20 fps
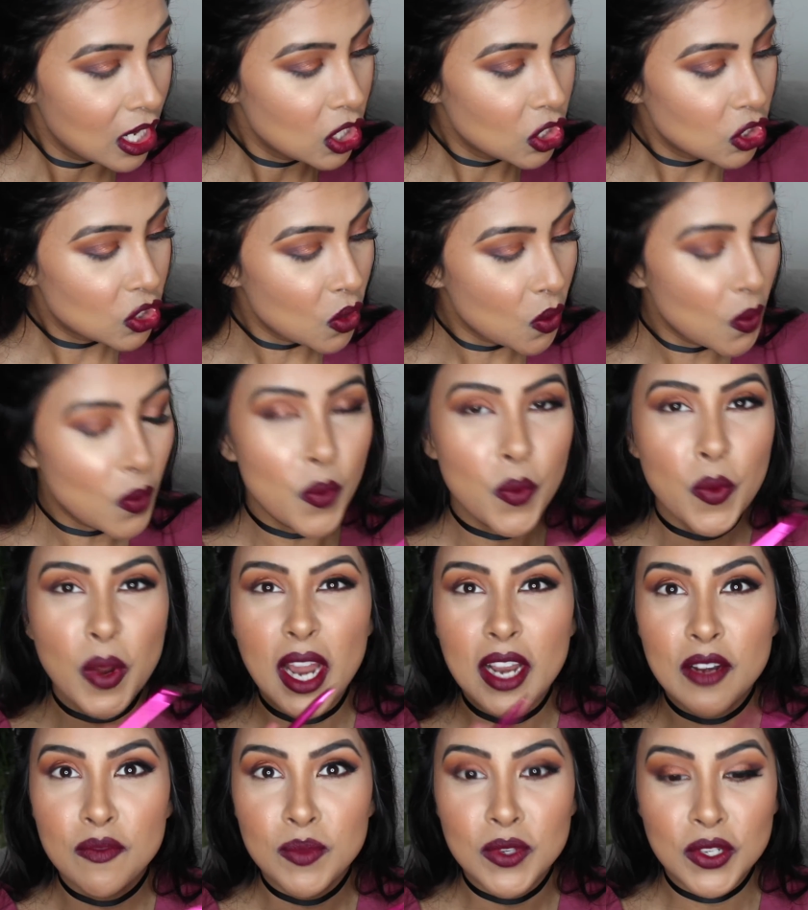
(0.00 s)
So
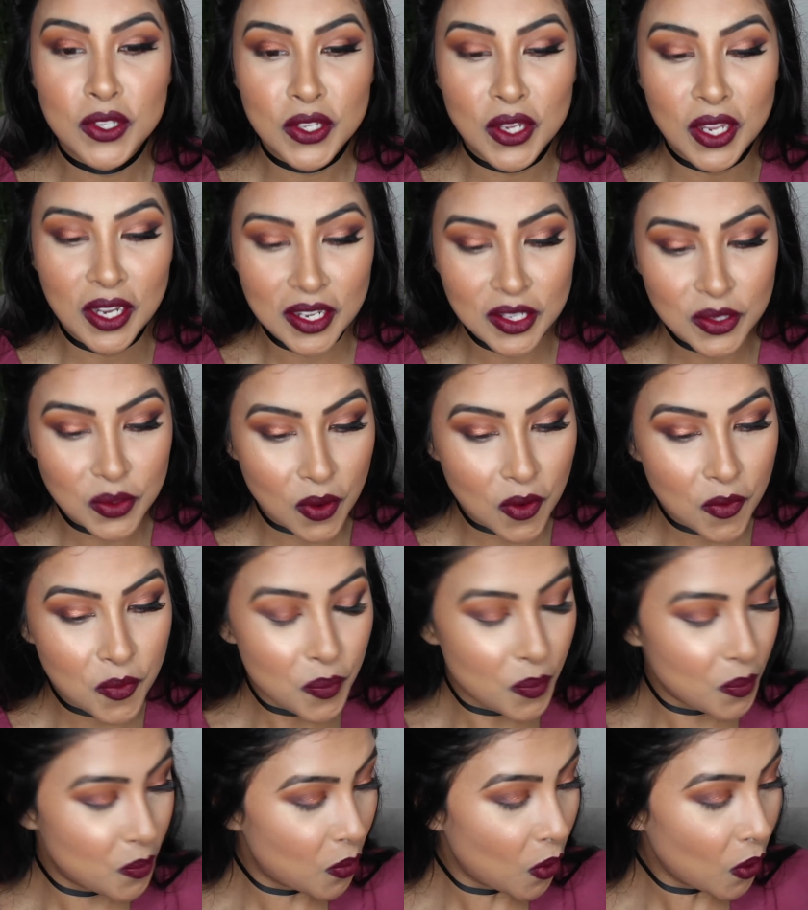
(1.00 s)
I'm just going to sort of
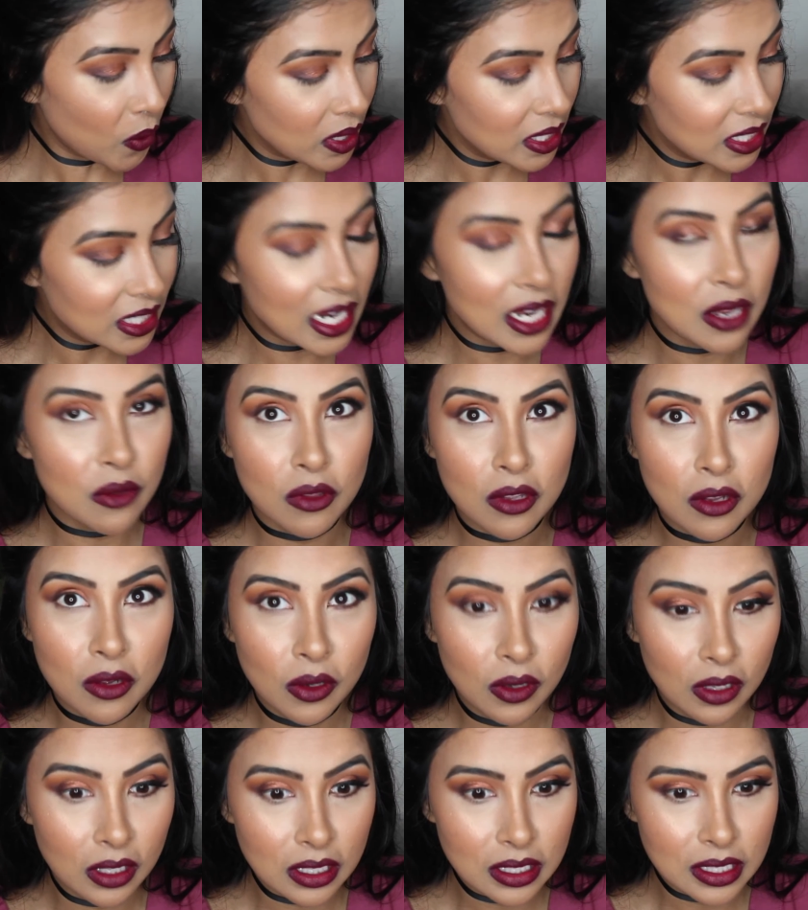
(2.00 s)
point out the
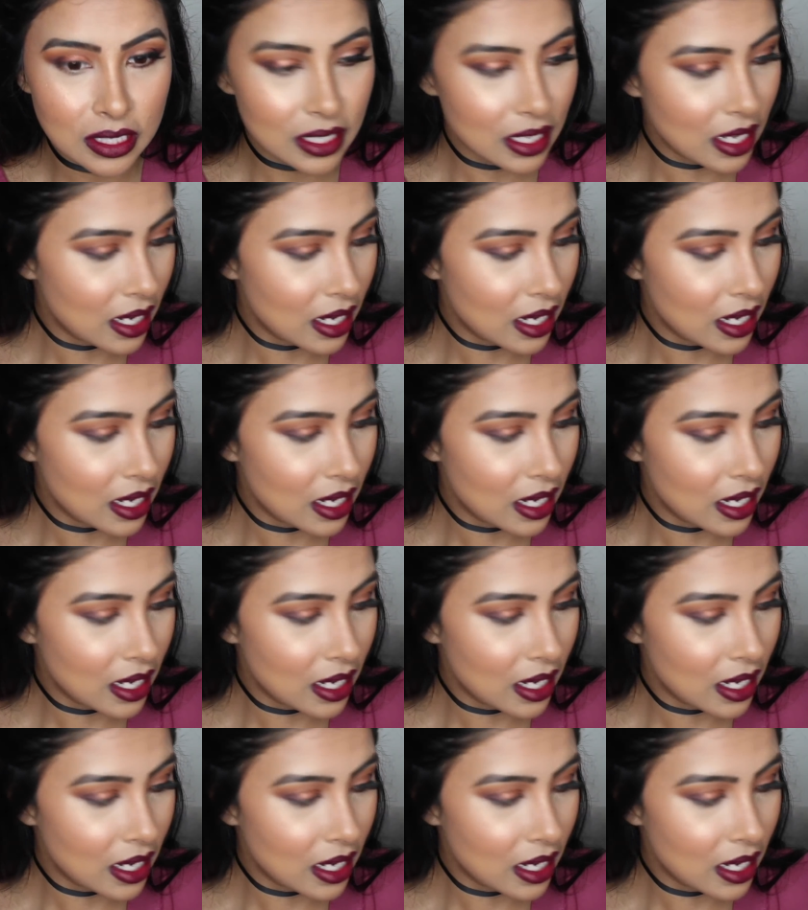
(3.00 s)
colours,